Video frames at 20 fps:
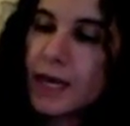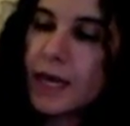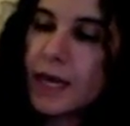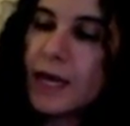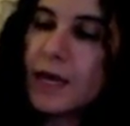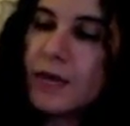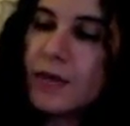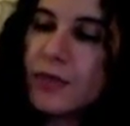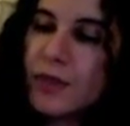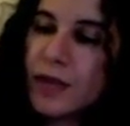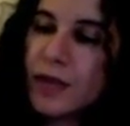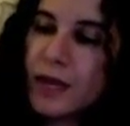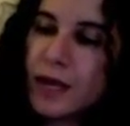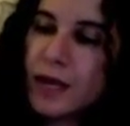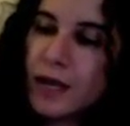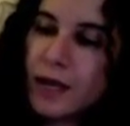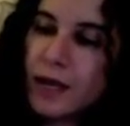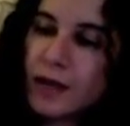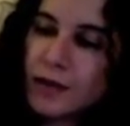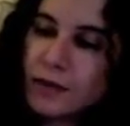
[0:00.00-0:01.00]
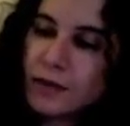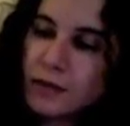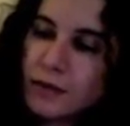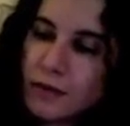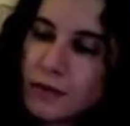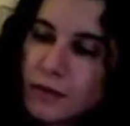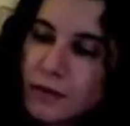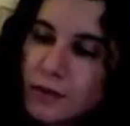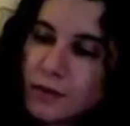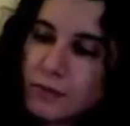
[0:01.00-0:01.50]
And then
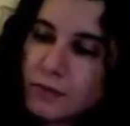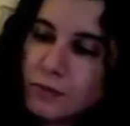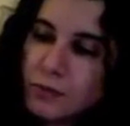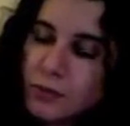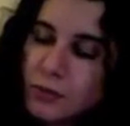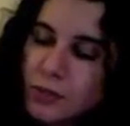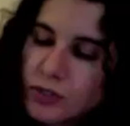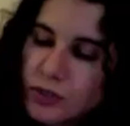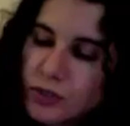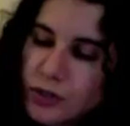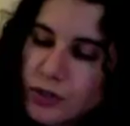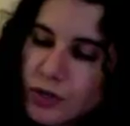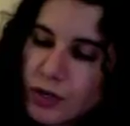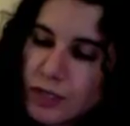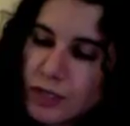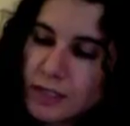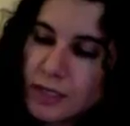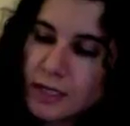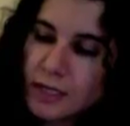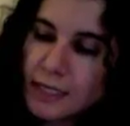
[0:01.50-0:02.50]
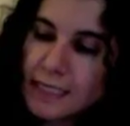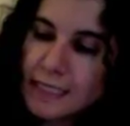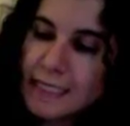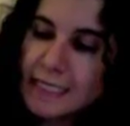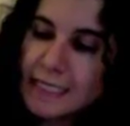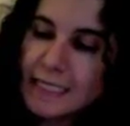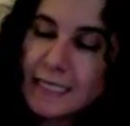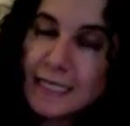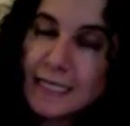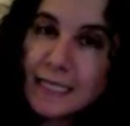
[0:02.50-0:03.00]
the rooster is a
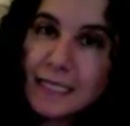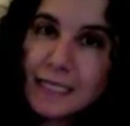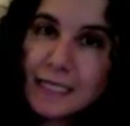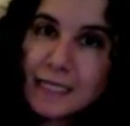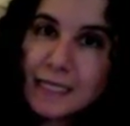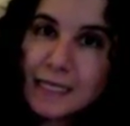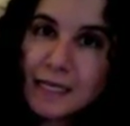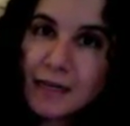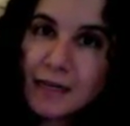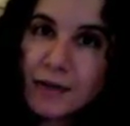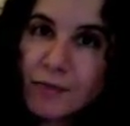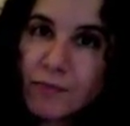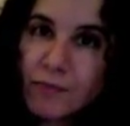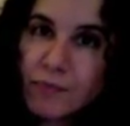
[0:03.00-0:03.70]
deek.